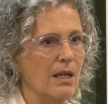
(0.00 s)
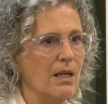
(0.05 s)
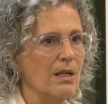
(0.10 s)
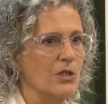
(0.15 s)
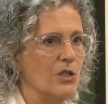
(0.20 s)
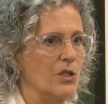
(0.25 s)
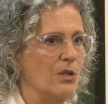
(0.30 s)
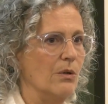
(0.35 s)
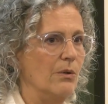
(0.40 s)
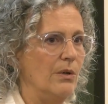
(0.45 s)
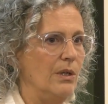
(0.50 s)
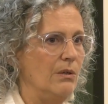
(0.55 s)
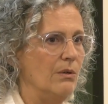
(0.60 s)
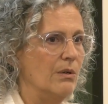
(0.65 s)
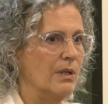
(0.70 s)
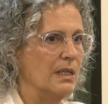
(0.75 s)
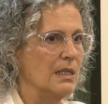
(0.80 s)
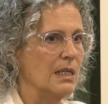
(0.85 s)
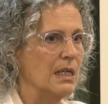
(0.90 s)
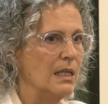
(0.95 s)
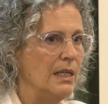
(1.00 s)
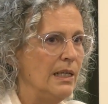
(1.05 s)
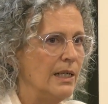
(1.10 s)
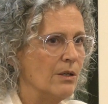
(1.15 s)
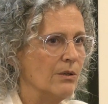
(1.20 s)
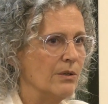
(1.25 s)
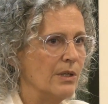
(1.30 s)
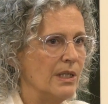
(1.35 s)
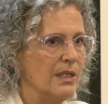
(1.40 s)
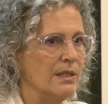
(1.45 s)
so you can click
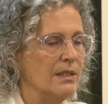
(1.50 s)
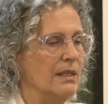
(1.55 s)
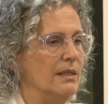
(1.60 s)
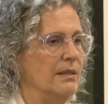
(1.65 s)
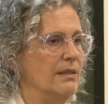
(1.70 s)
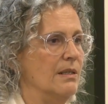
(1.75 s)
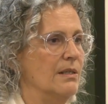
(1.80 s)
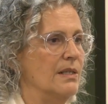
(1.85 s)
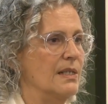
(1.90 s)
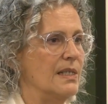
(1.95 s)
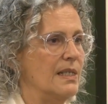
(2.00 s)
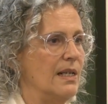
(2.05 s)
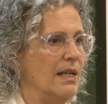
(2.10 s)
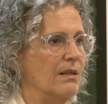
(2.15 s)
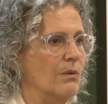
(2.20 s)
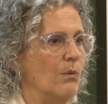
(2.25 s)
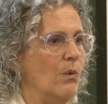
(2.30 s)
on it and understand